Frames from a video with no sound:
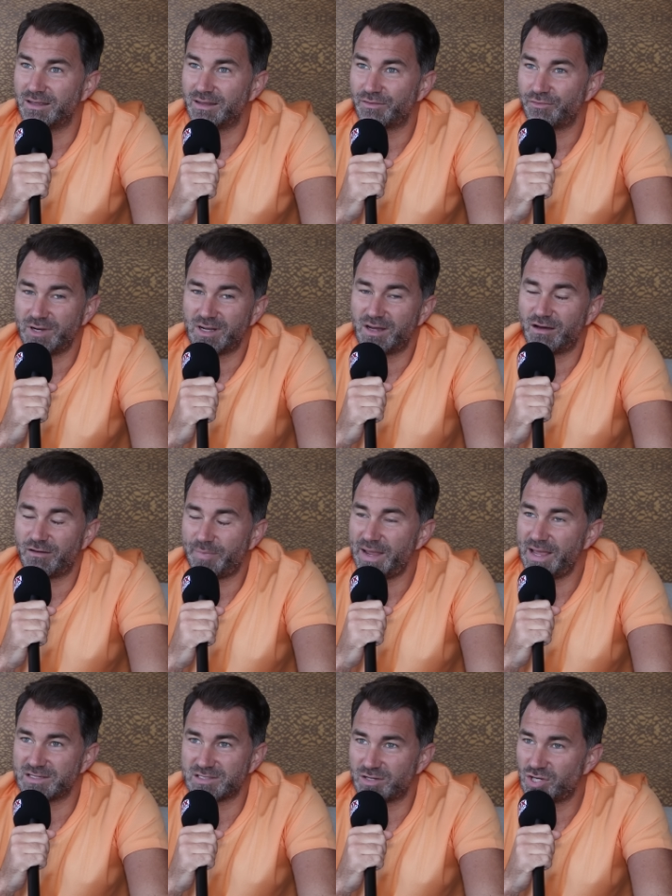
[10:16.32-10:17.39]
Three and a half
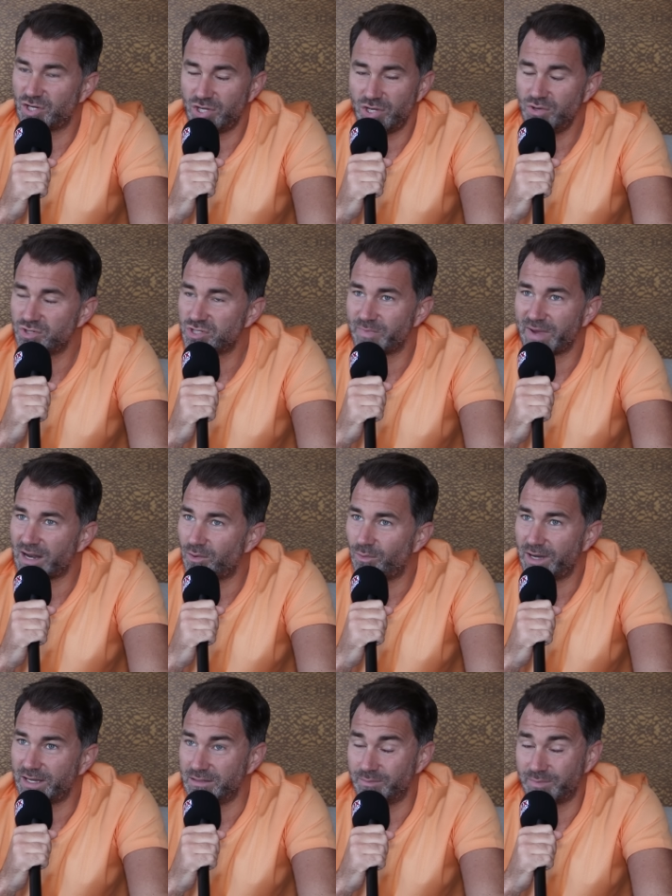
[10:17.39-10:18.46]
pounds is a huge amount of
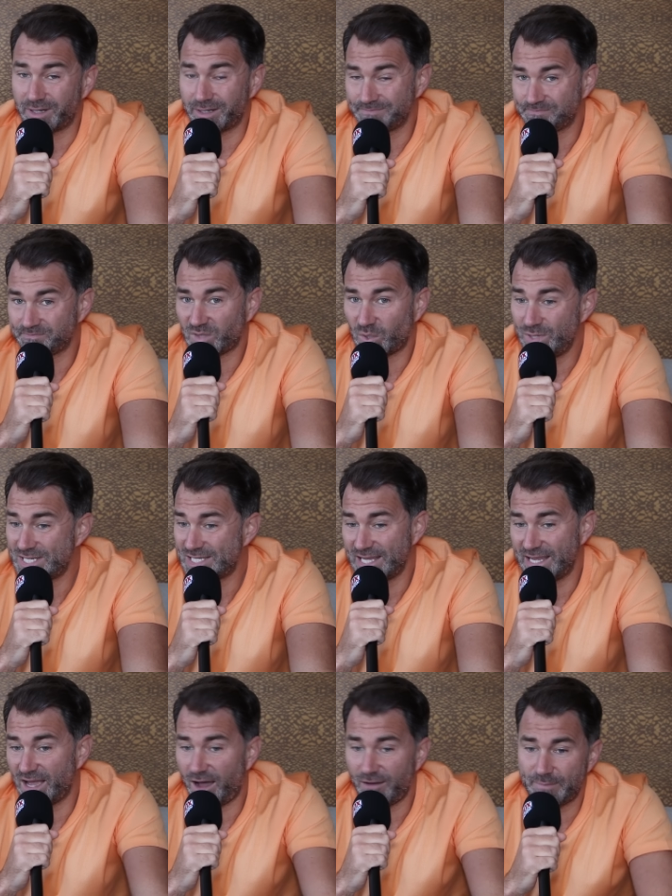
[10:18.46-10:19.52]
weight, but we
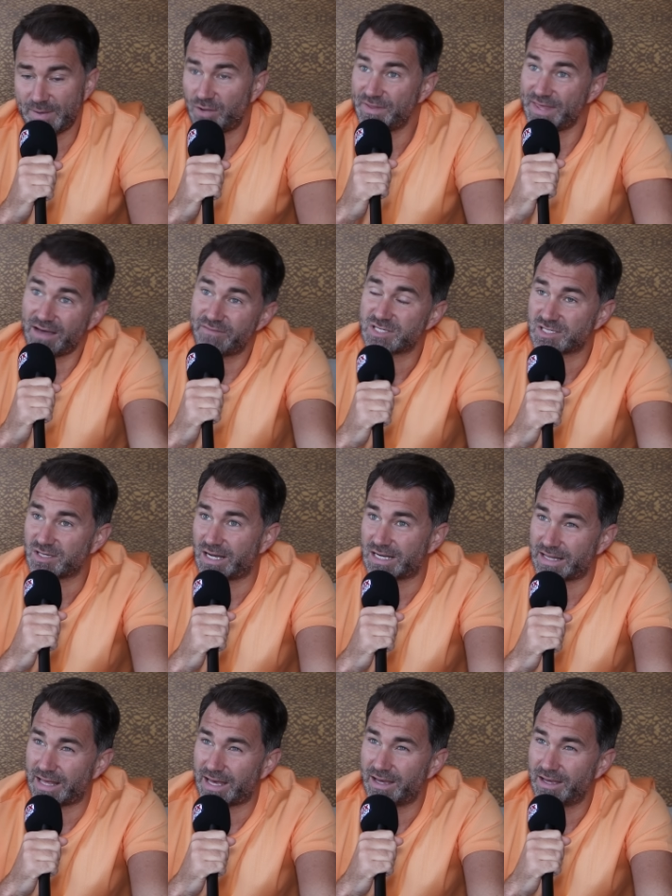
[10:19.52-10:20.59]
see it. I've been on the other side
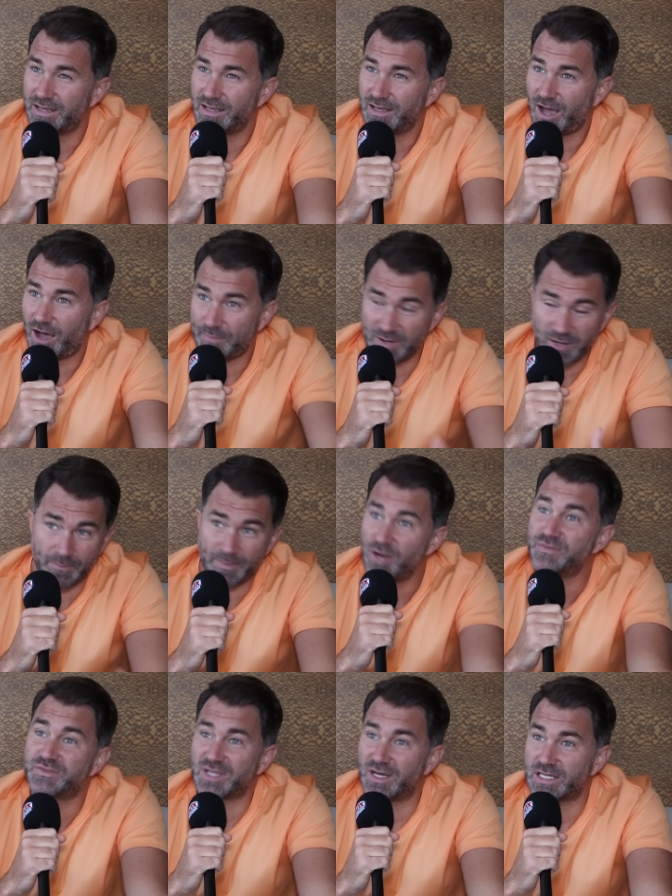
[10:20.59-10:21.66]
of that. I've been on
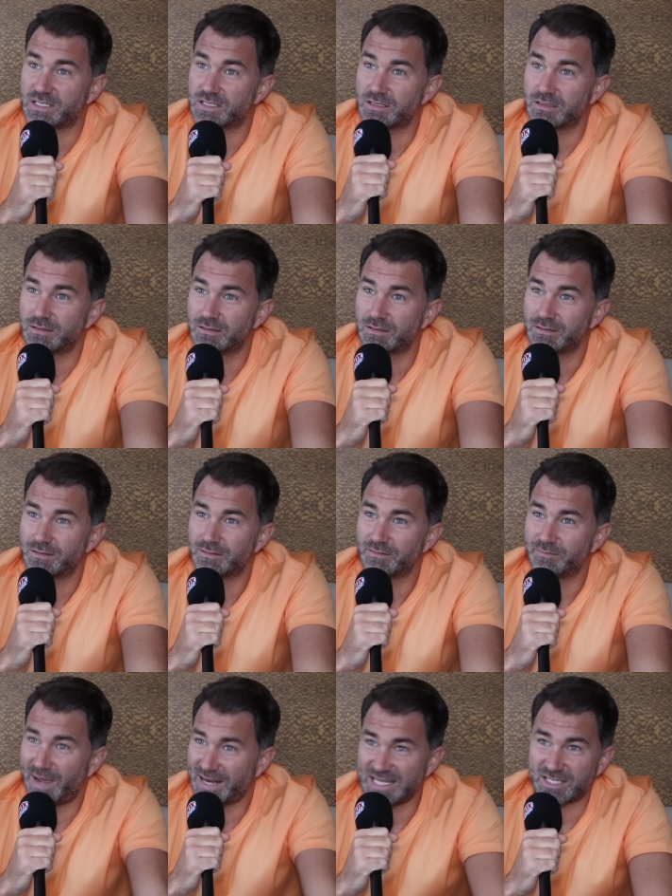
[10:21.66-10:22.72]
both sides
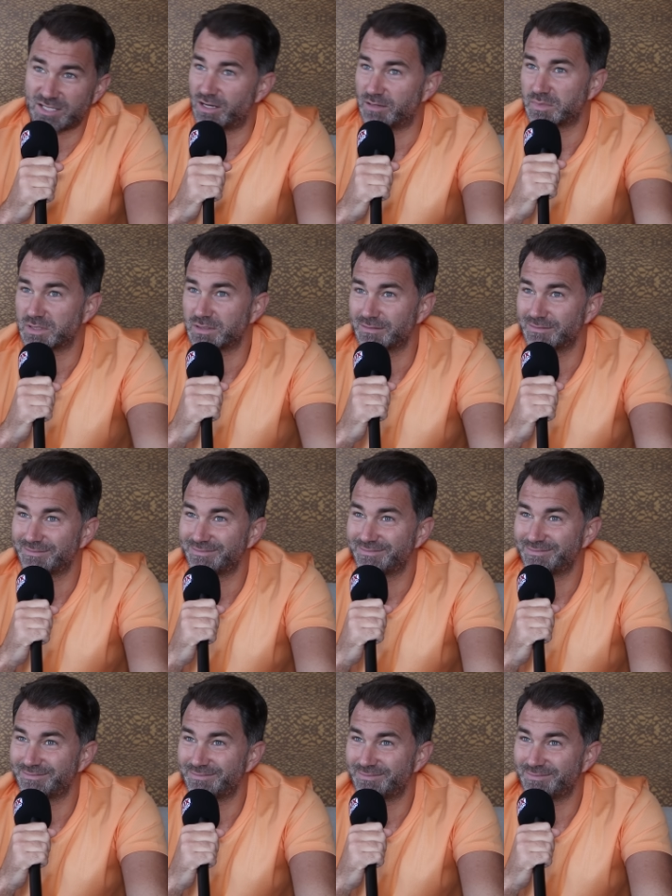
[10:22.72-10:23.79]
many times,
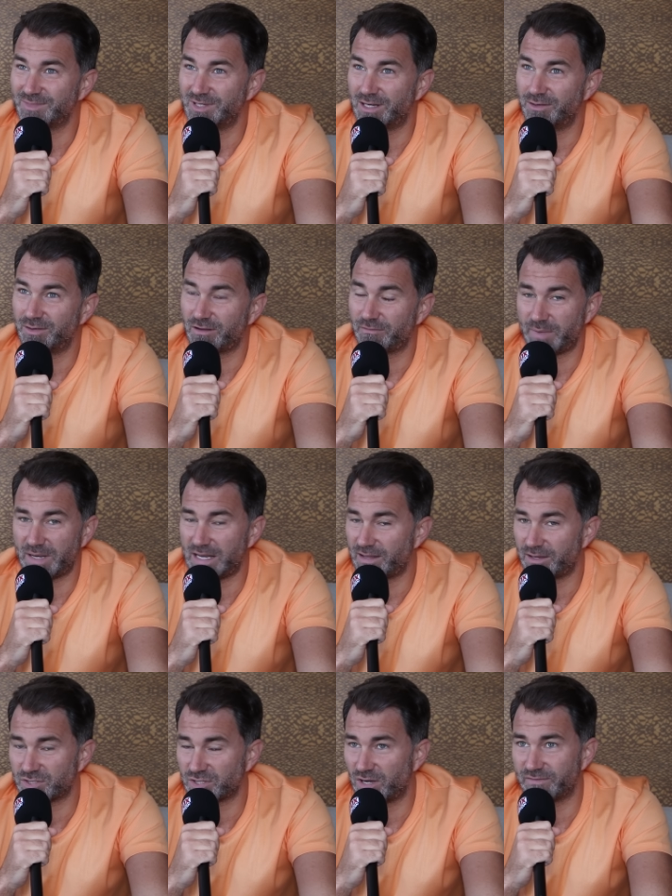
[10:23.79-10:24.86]
you know, and I've been in
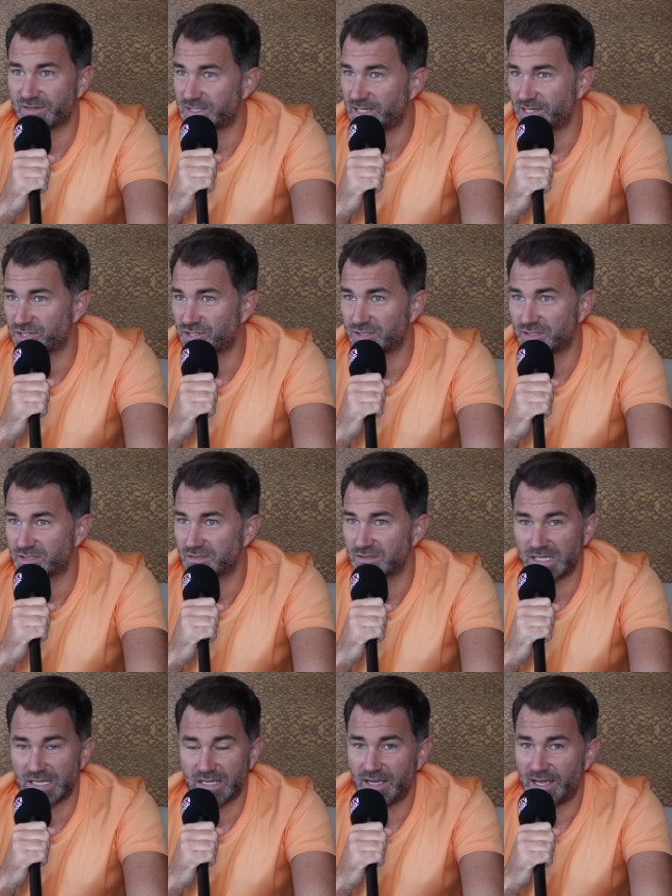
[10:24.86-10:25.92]
those conversations,
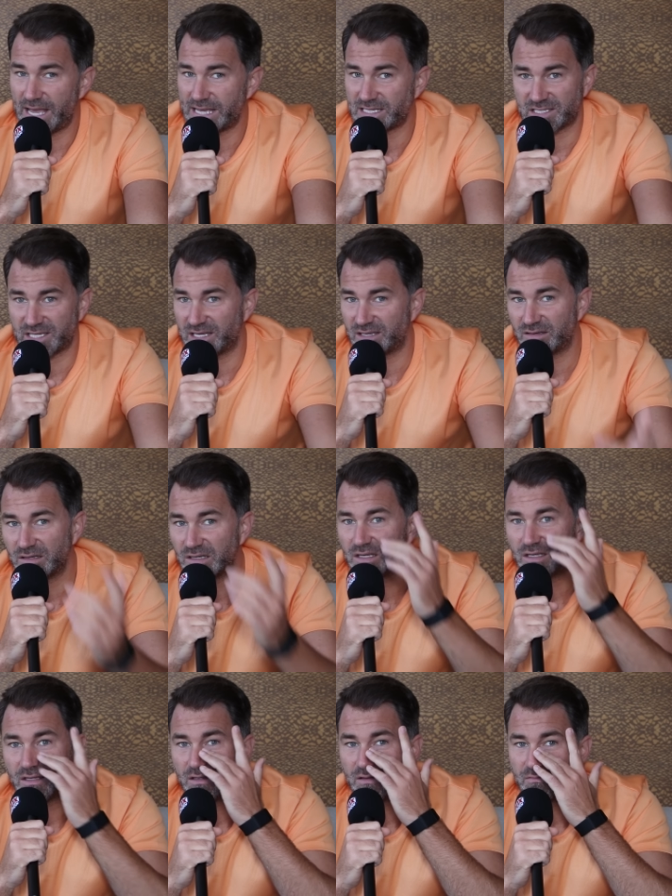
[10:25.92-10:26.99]
as I said,
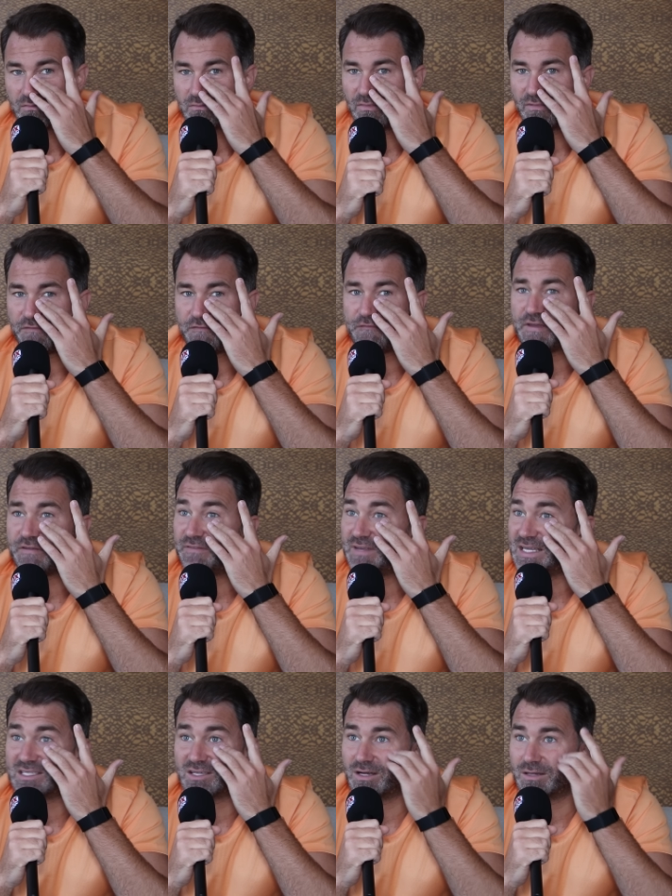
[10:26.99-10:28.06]

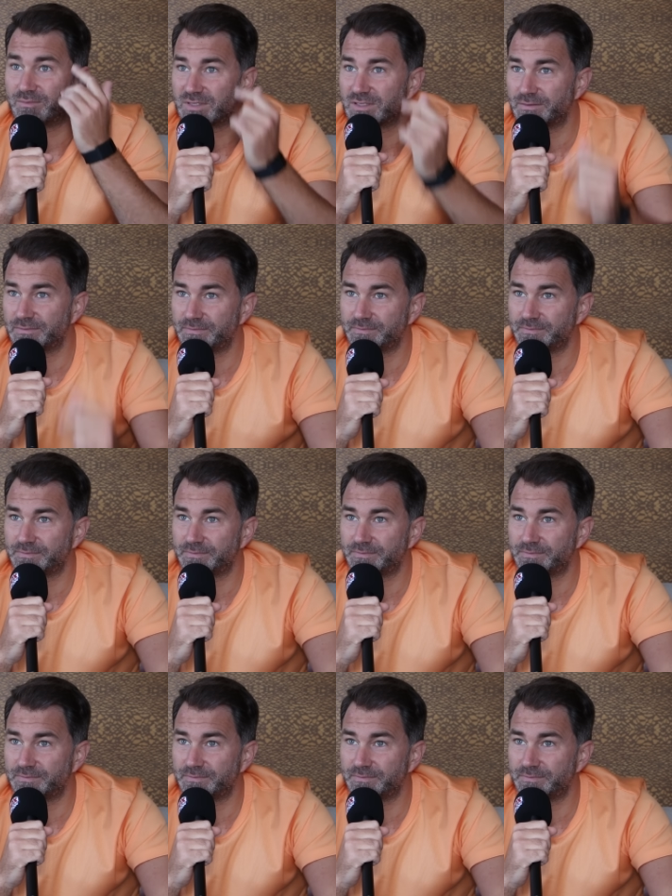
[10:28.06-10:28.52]
50 times.